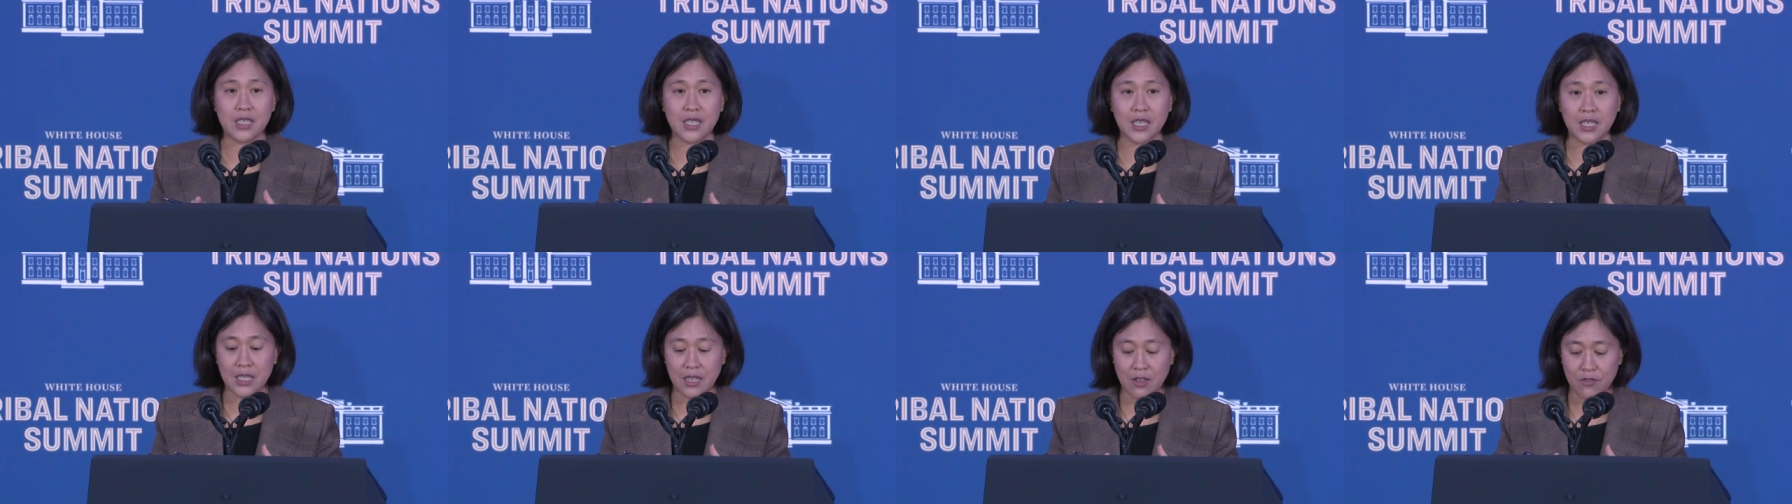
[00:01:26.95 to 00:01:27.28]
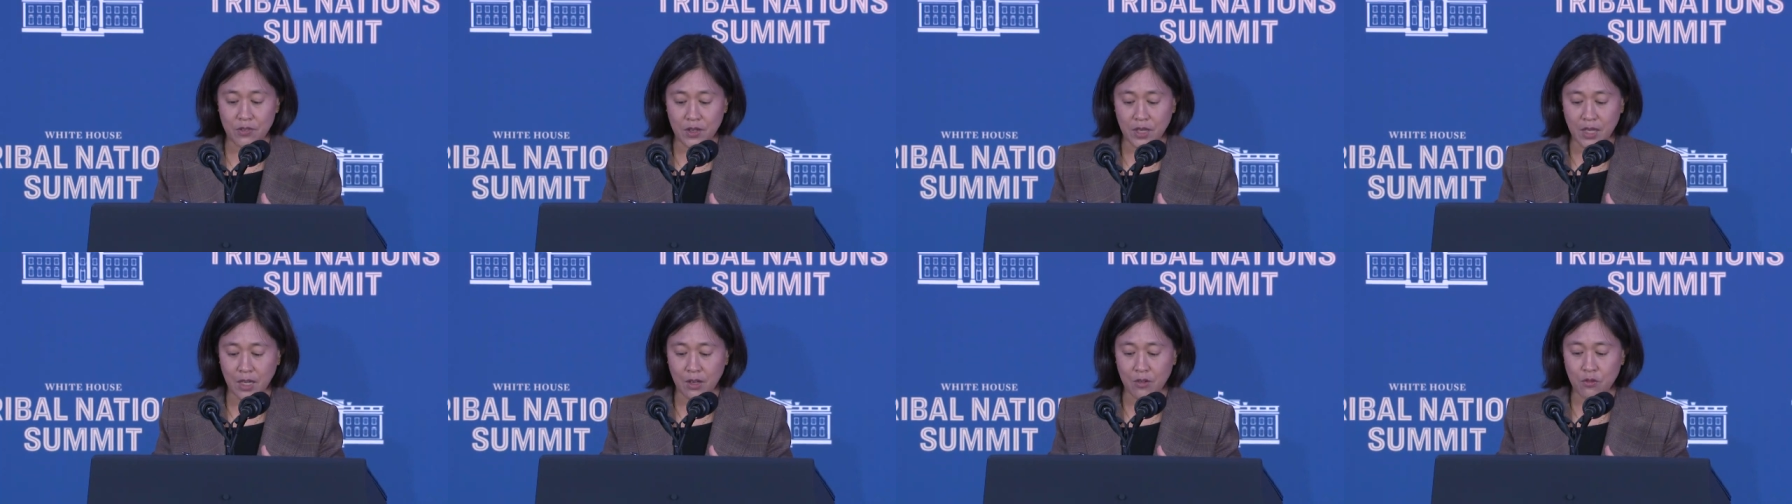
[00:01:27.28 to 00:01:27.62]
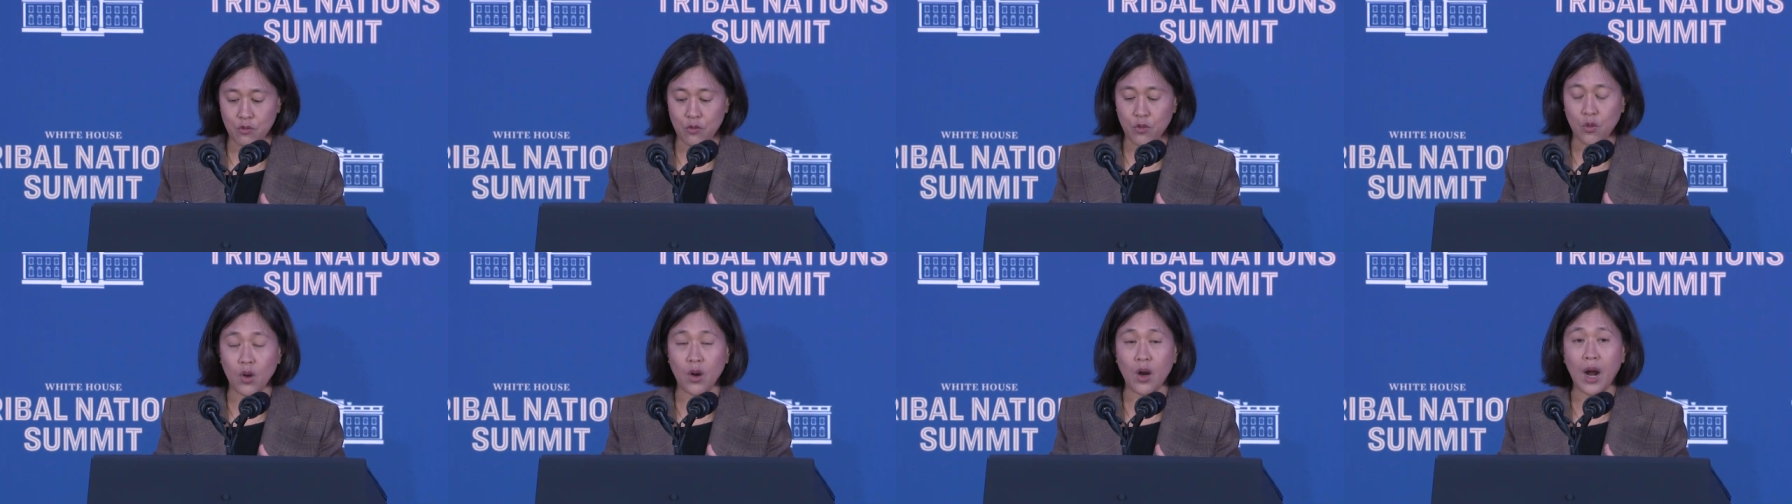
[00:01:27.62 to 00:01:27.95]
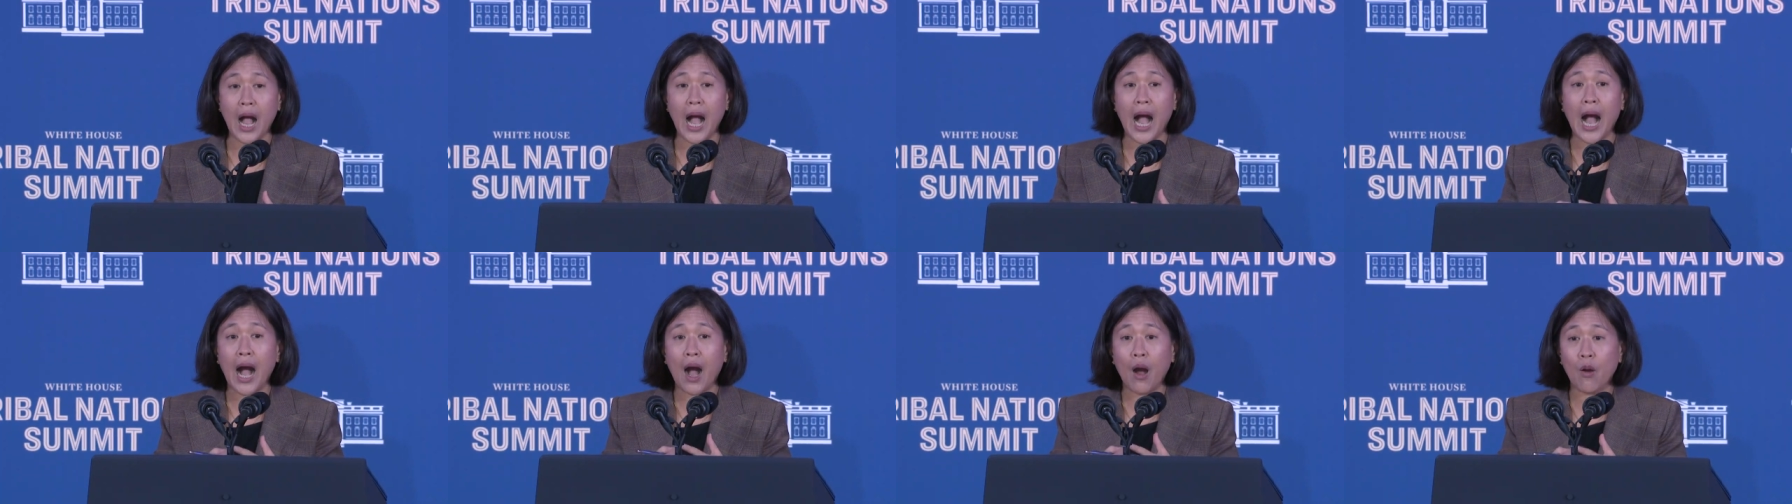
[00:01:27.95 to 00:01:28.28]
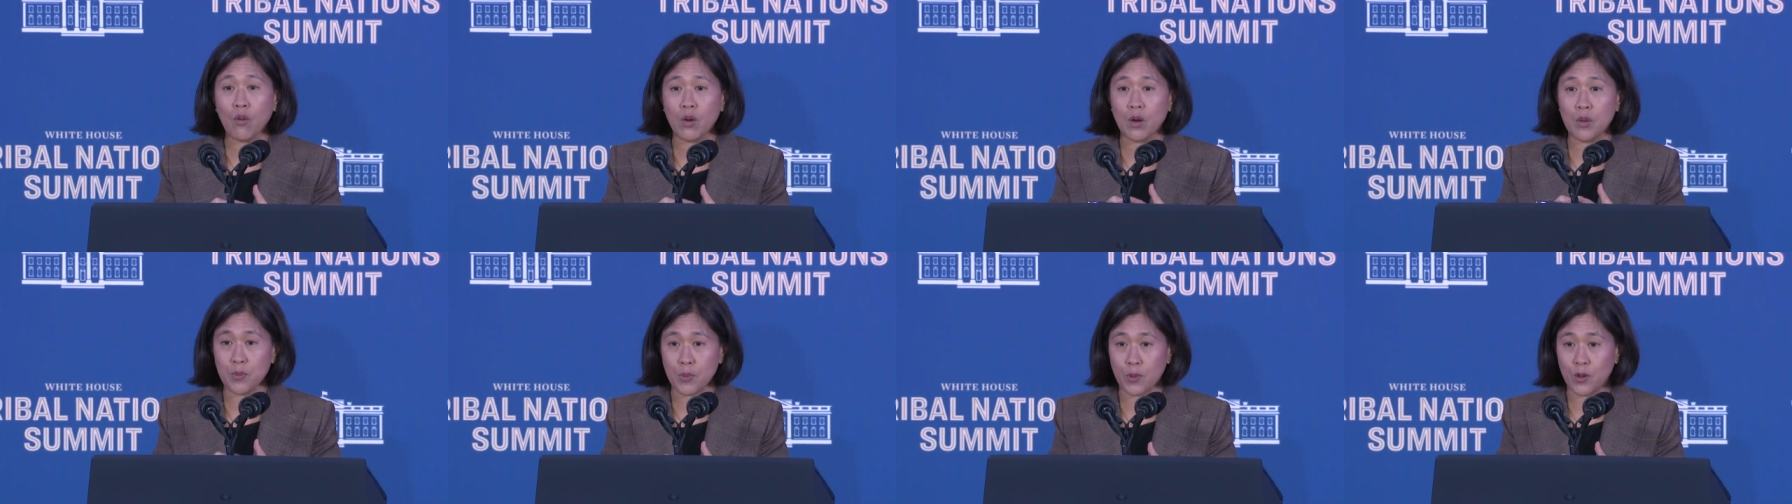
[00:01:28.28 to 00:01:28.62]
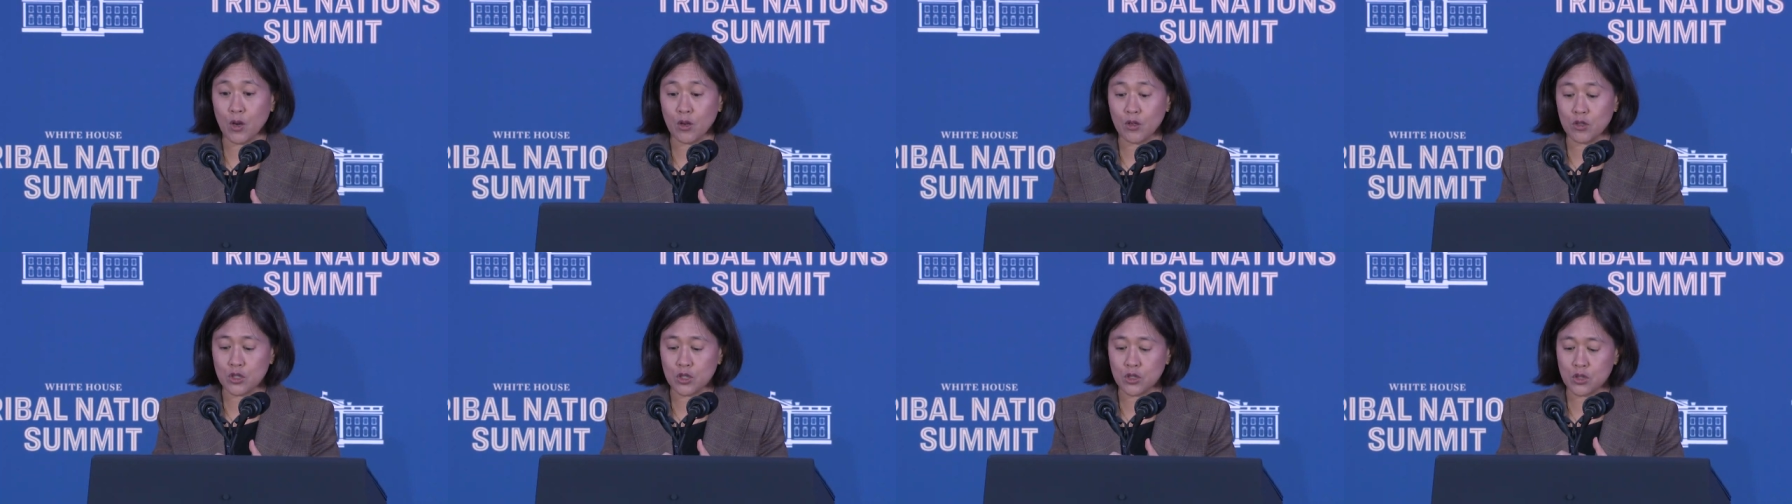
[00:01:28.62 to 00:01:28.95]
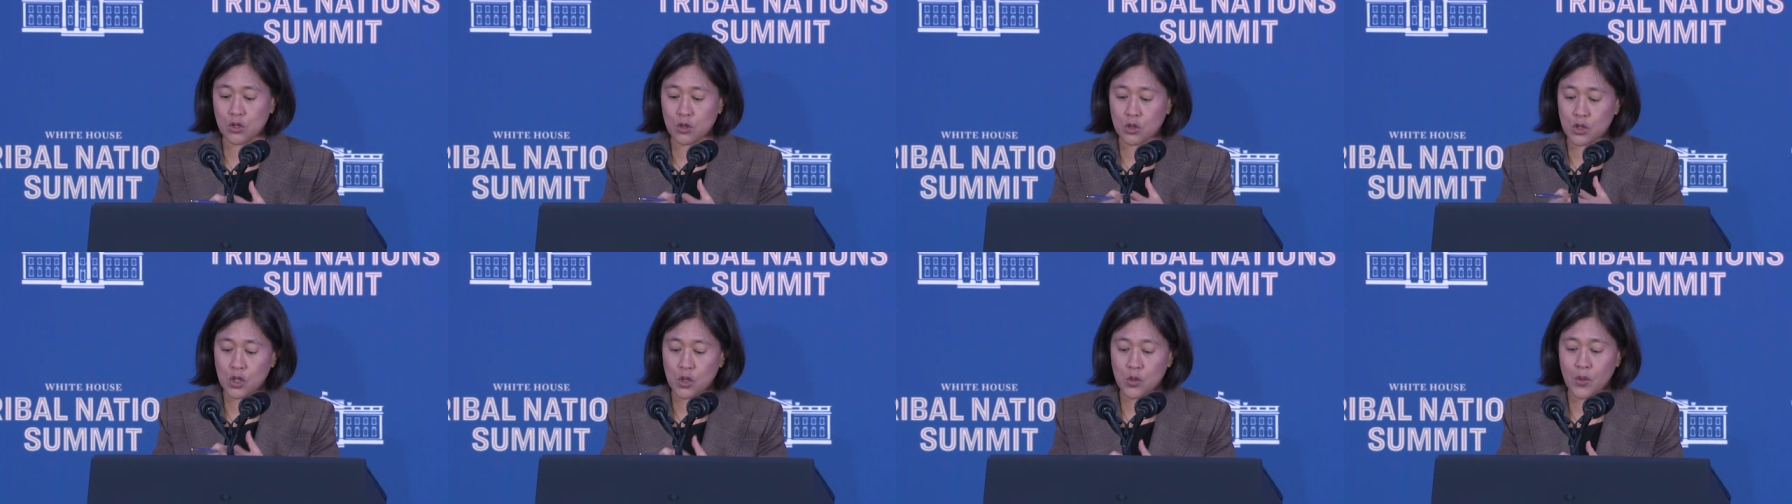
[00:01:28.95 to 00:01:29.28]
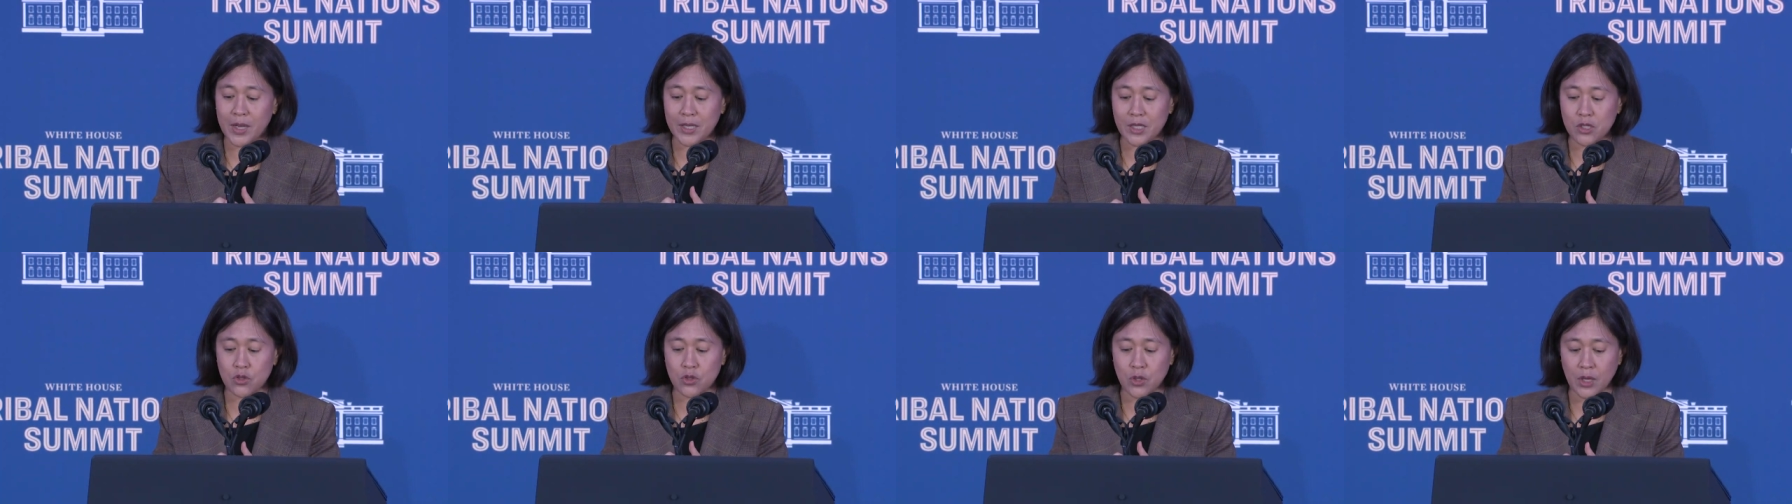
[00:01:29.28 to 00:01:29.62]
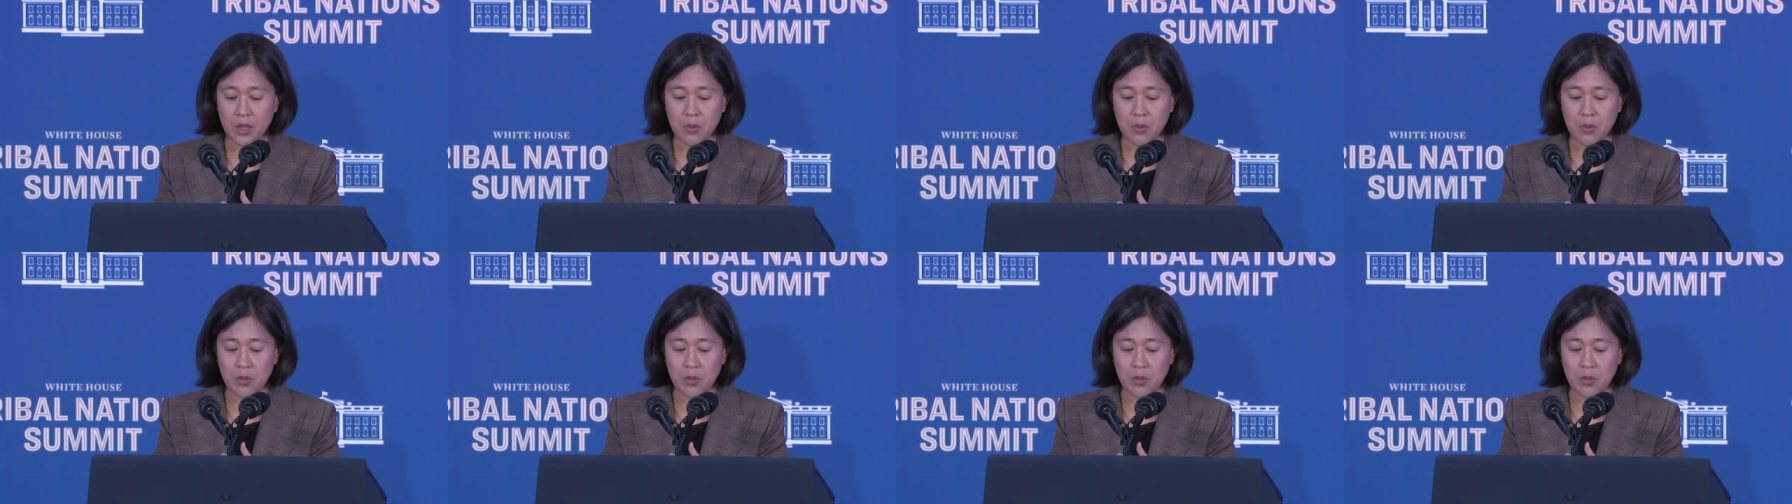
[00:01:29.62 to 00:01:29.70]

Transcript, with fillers: significant for our approach to U.S.